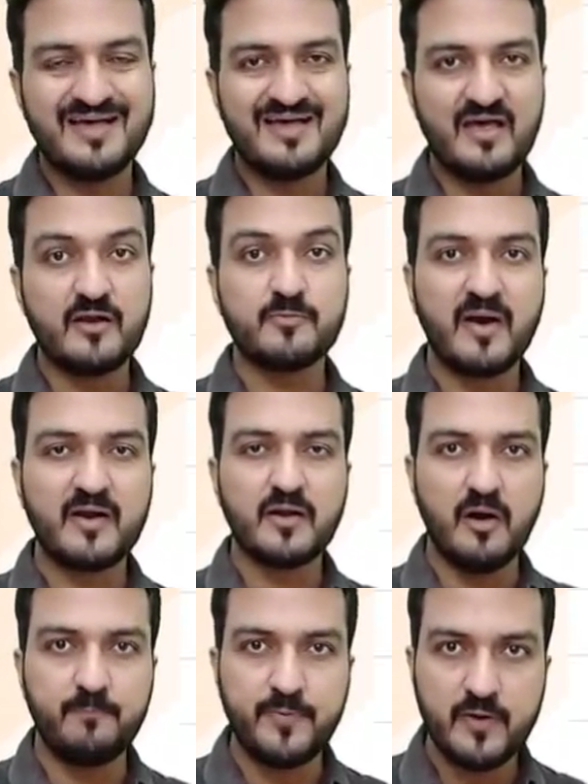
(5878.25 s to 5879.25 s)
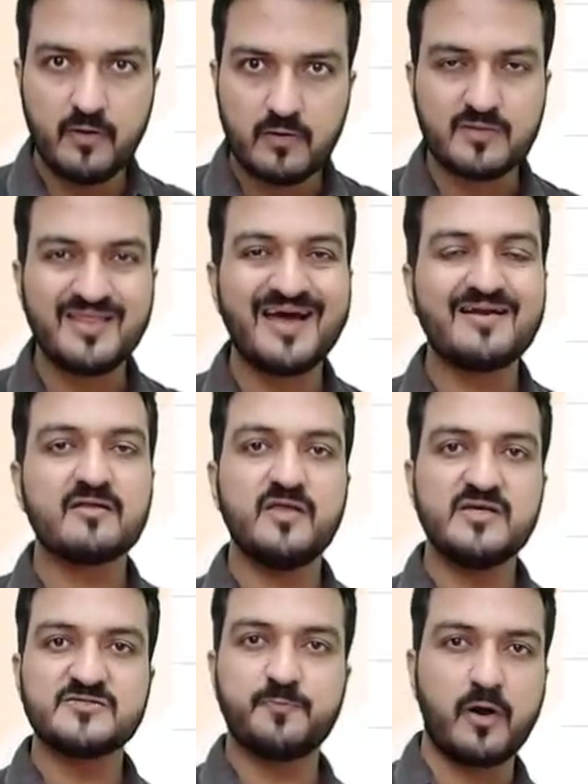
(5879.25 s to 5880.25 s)
it might appear that
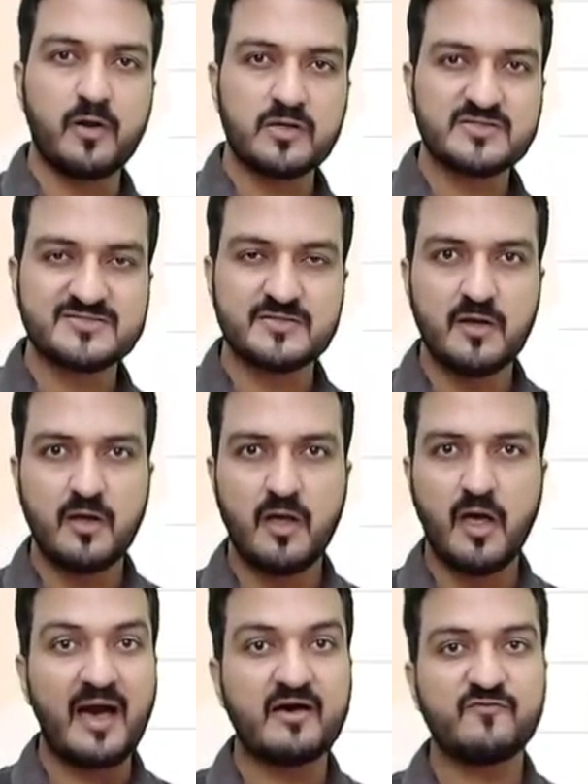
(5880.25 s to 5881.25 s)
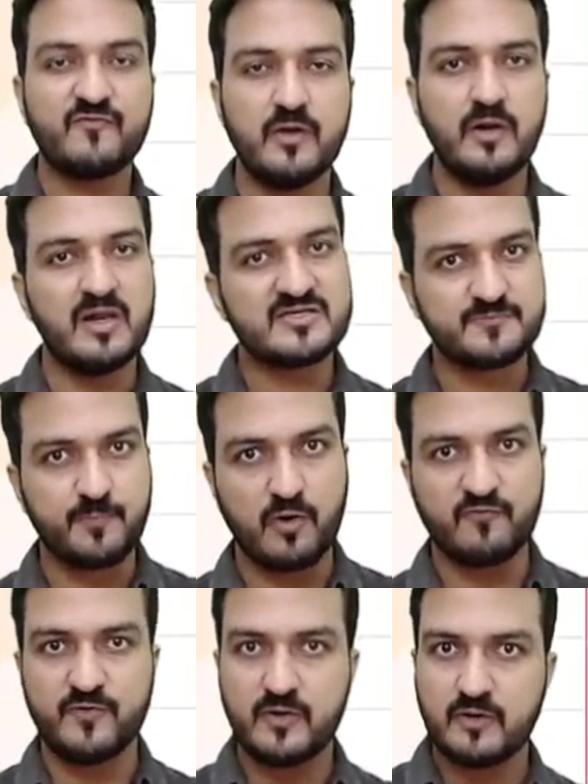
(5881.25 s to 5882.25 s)
these products have less
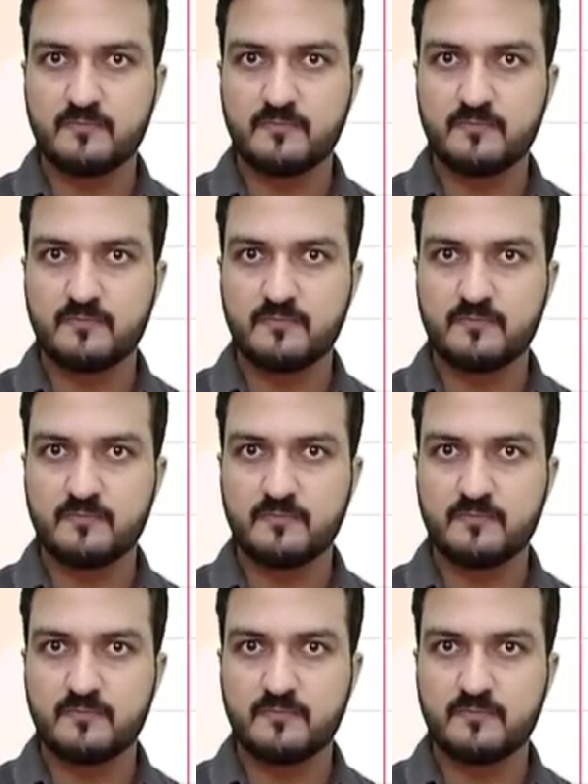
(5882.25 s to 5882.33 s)
profit.